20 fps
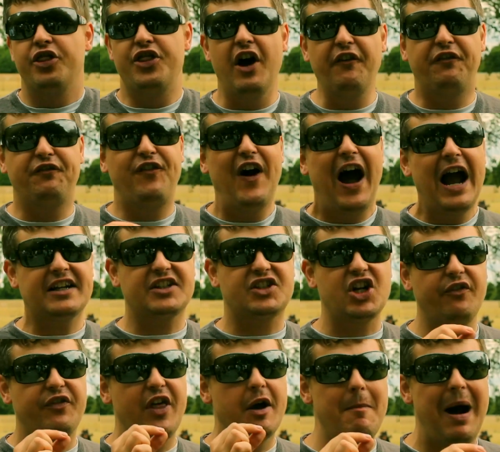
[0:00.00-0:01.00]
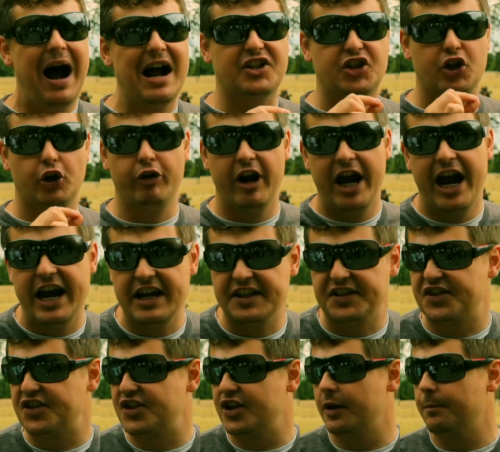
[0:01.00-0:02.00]
The fact of the matter
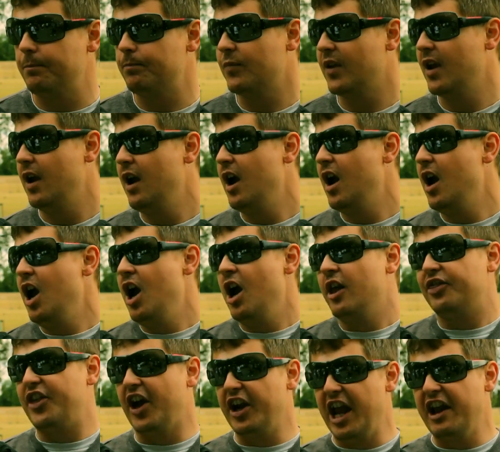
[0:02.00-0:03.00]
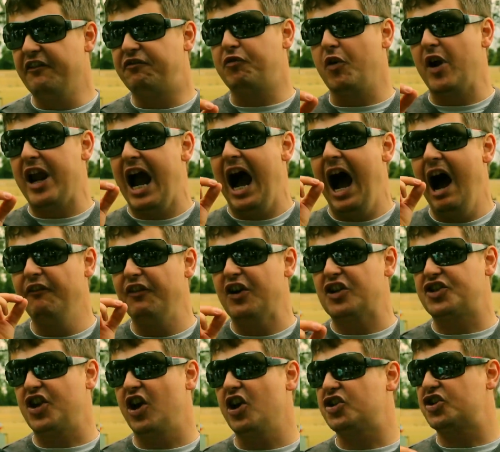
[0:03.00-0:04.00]
is that if we have a
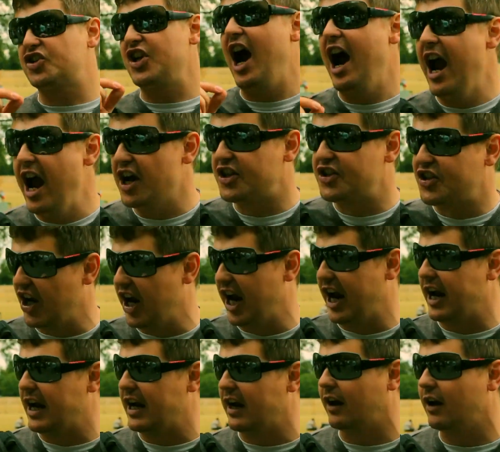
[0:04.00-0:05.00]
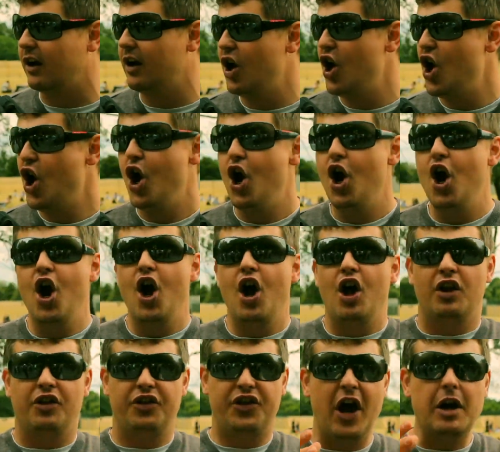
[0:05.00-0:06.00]
society
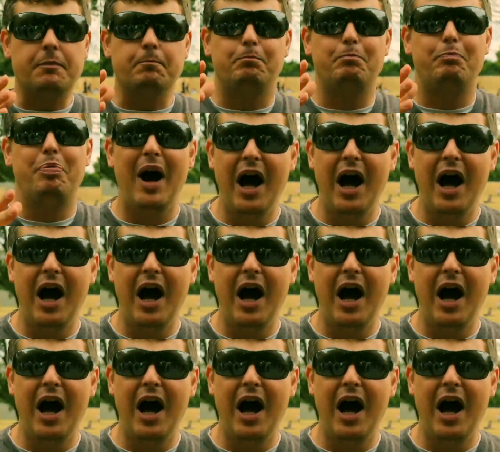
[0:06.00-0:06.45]
that